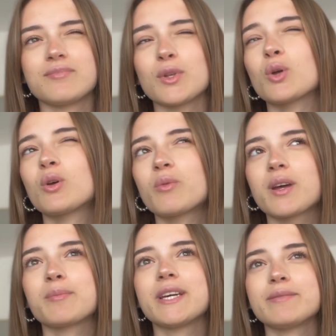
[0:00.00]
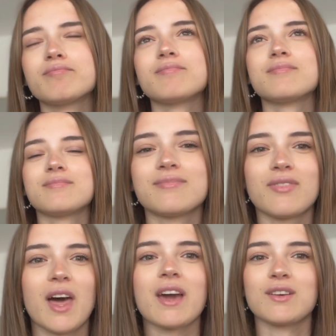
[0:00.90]
you know what I mean?
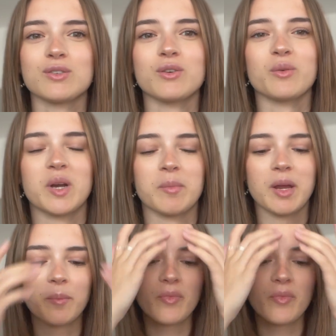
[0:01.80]
I guess you know what I mean.